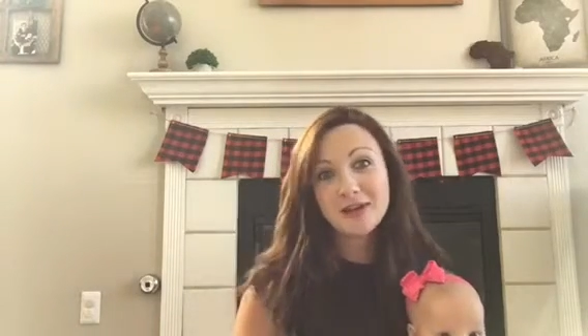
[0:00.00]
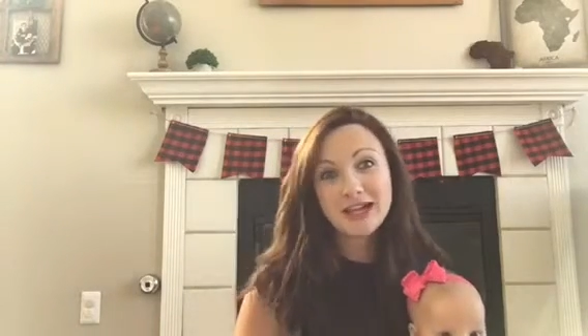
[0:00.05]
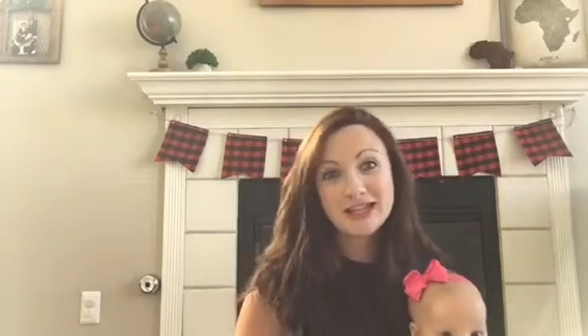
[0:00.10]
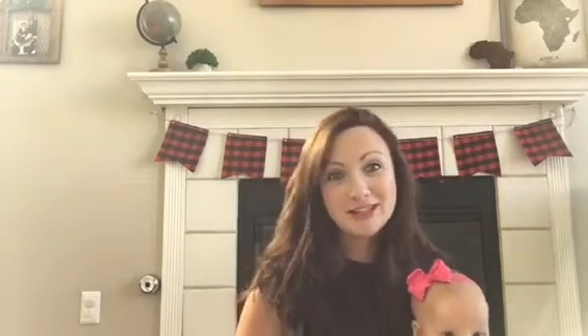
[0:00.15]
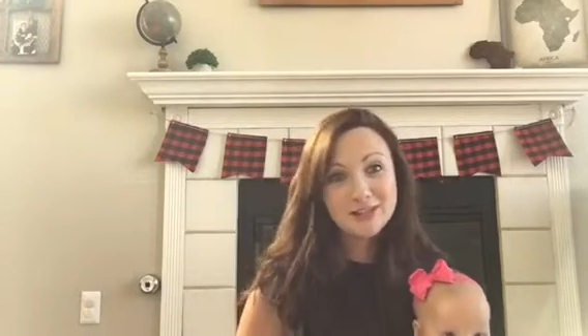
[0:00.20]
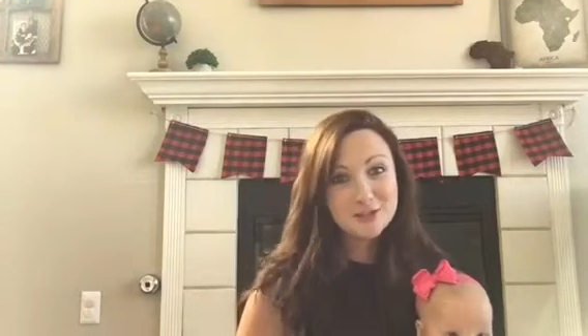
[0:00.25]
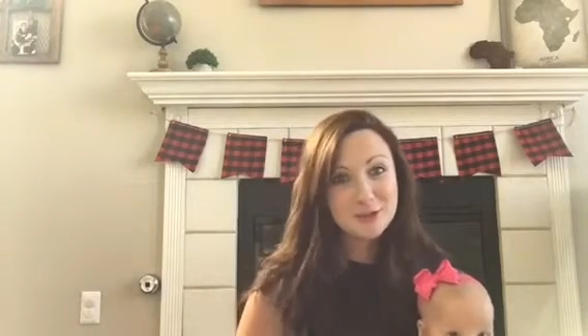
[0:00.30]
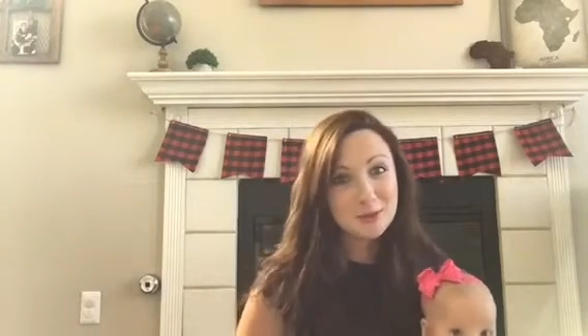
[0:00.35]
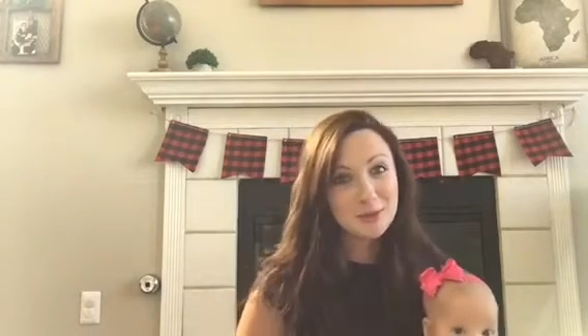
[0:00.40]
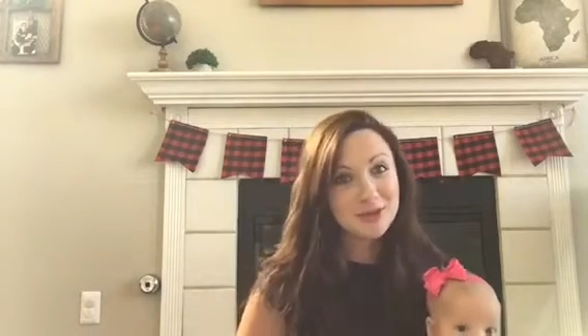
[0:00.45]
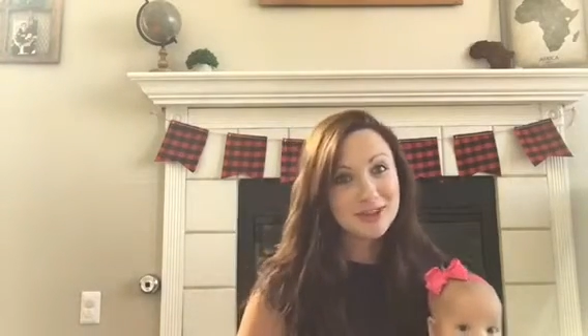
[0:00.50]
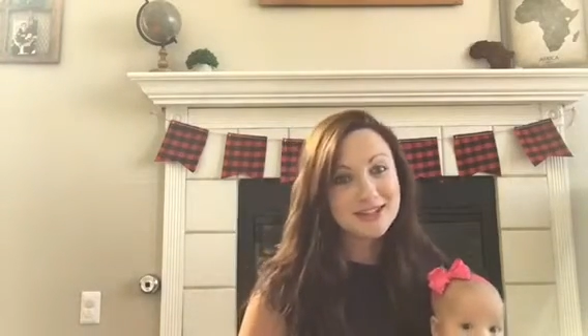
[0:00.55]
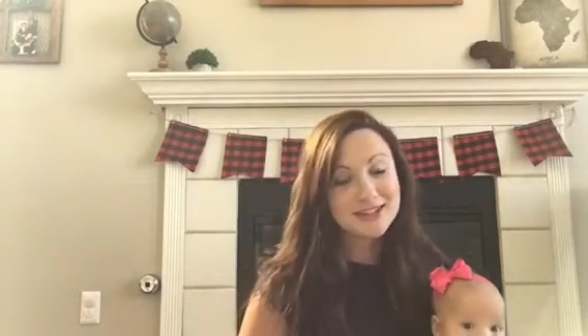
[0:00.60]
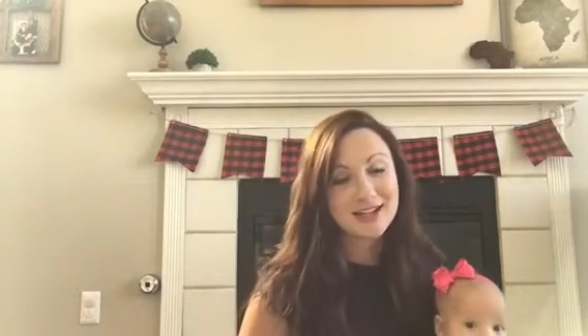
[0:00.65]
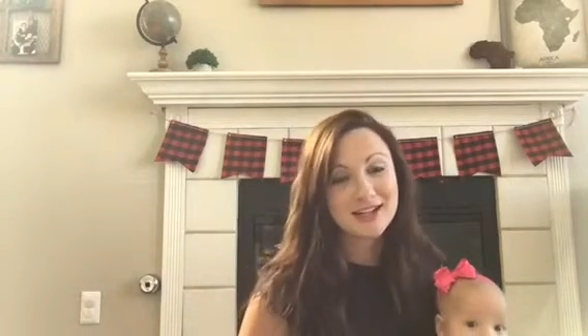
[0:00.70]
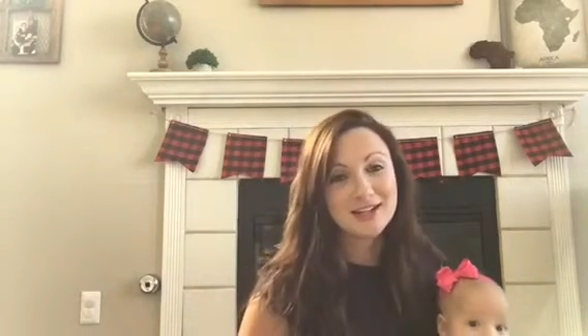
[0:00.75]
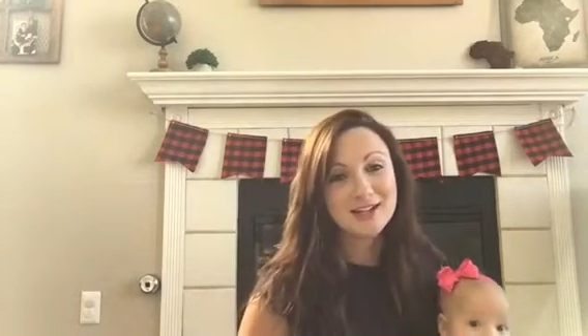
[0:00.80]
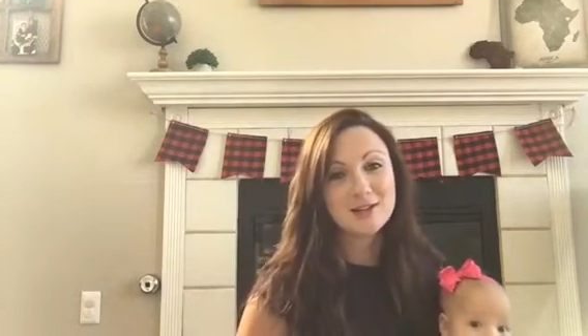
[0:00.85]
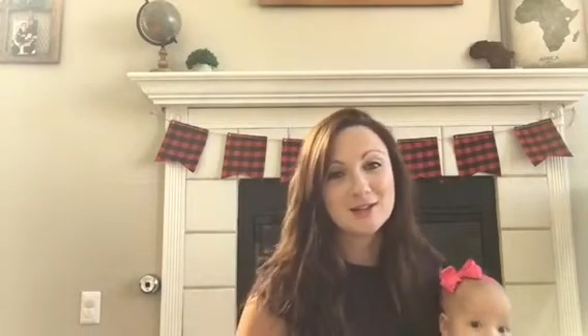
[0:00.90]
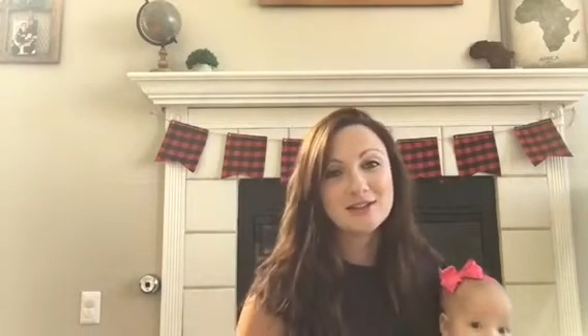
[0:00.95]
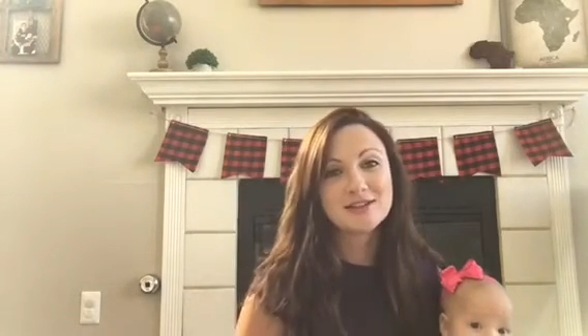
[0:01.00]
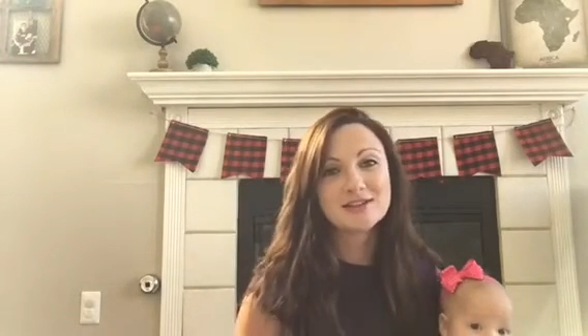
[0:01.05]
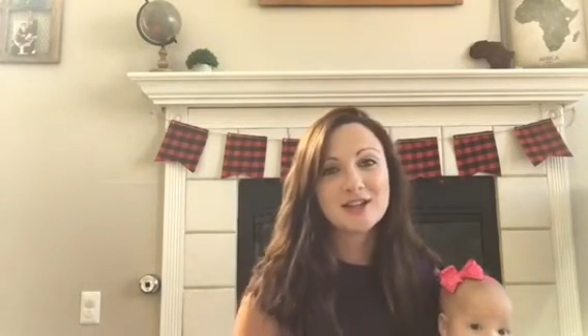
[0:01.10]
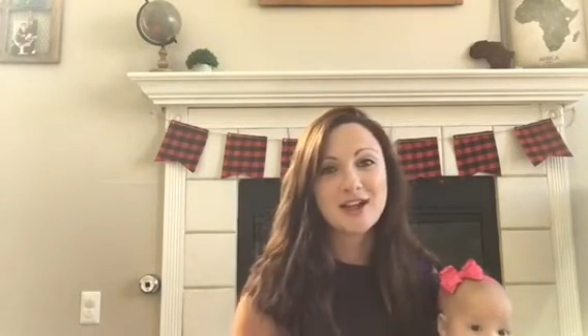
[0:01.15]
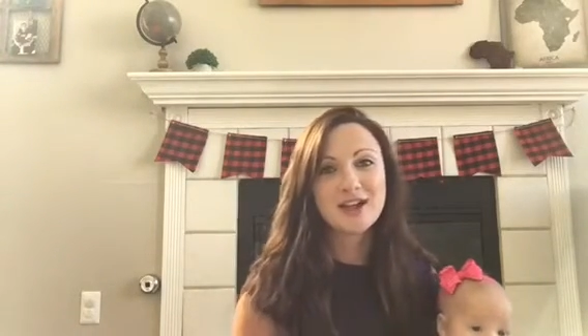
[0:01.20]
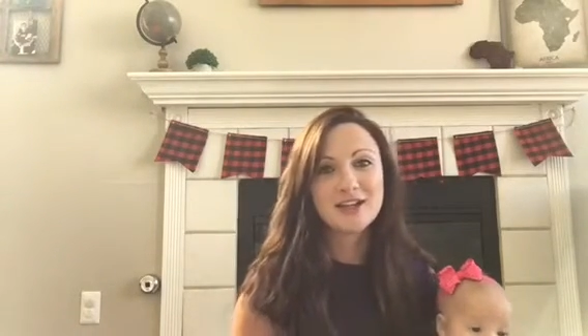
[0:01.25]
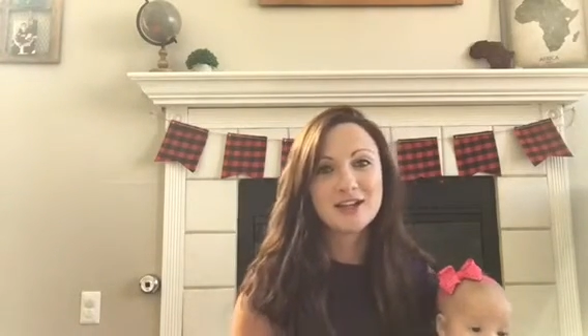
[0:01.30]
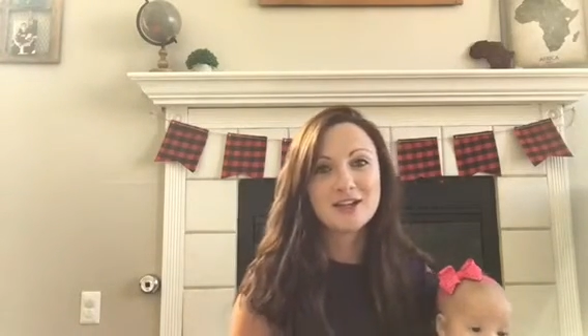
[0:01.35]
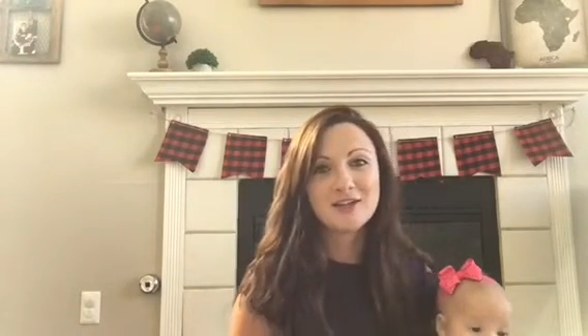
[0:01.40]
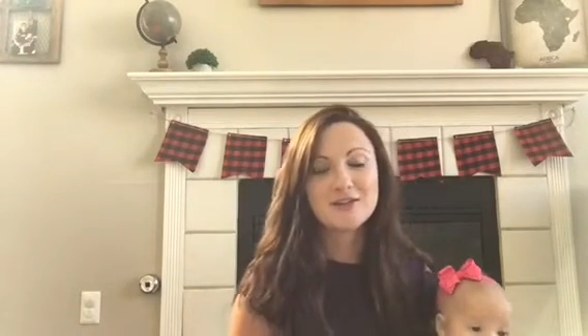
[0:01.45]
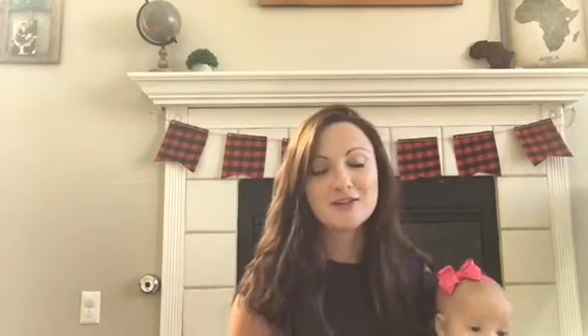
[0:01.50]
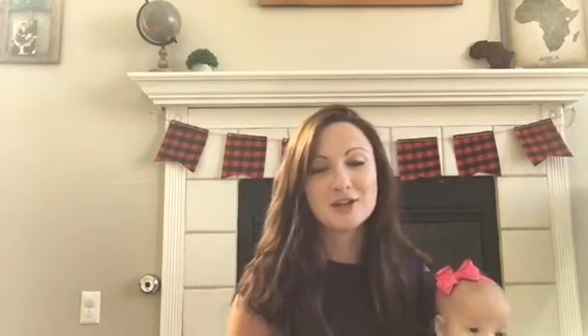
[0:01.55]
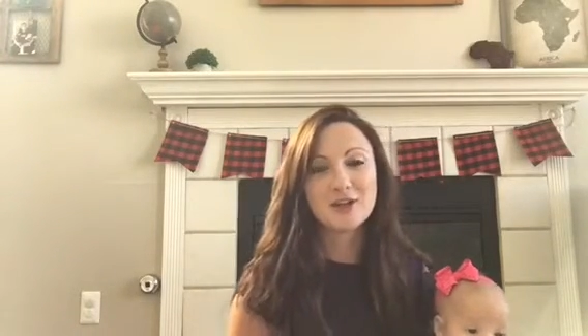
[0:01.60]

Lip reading: as you know by the title, is kind of